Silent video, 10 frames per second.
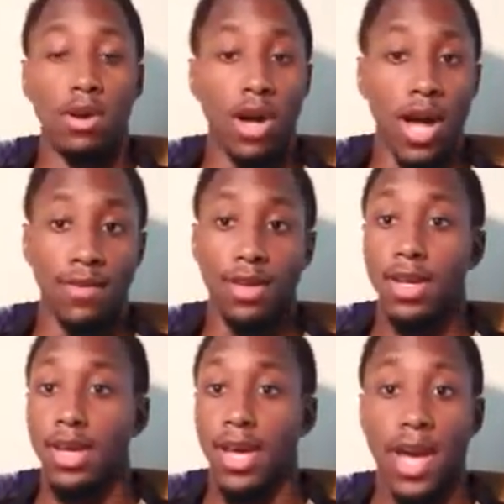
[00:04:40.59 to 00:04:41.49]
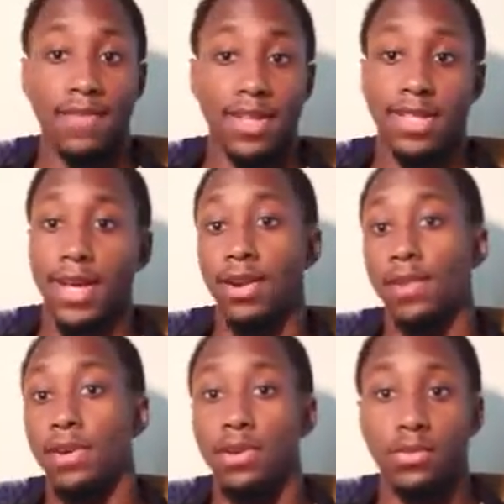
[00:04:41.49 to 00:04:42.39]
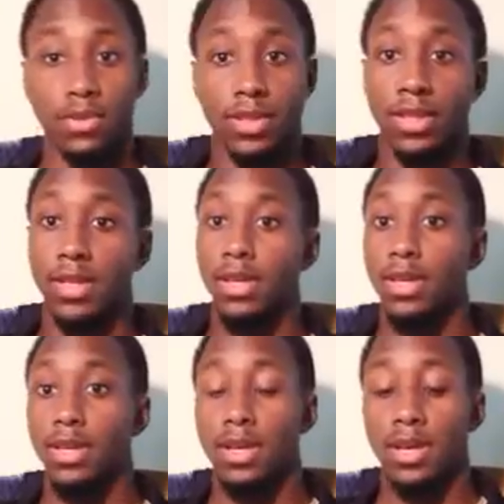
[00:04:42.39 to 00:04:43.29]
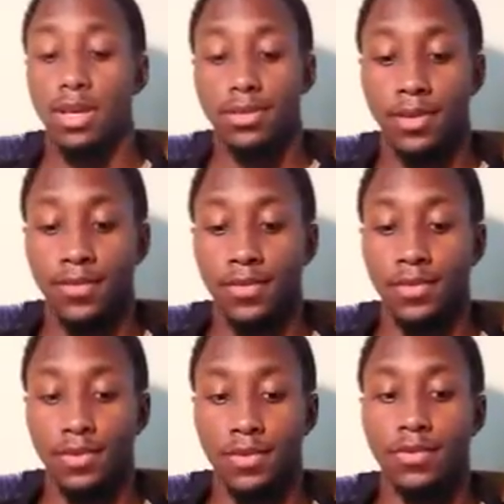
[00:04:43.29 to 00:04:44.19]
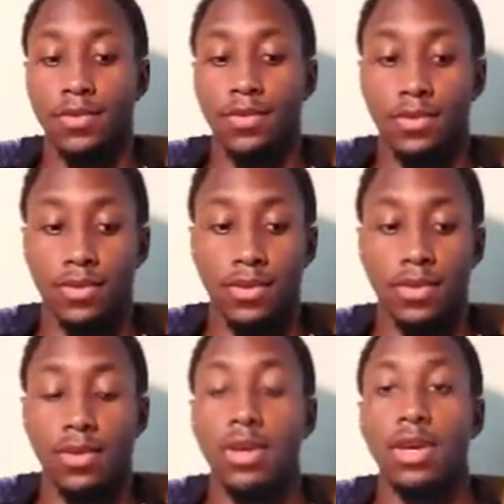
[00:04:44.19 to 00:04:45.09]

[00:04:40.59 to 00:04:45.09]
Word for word: I, I have that title. I've owned it, and so on and so forth. You know.